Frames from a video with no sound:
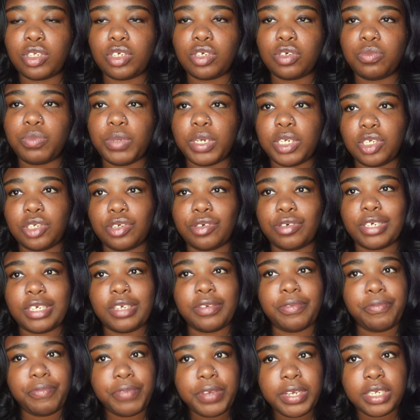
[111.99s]
to make sure
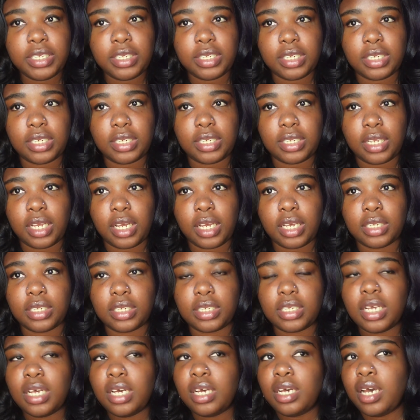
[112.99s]
he fixes
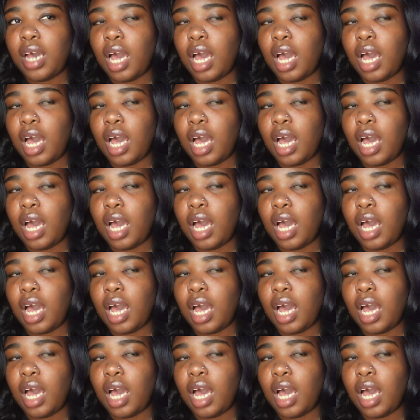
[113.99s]
things.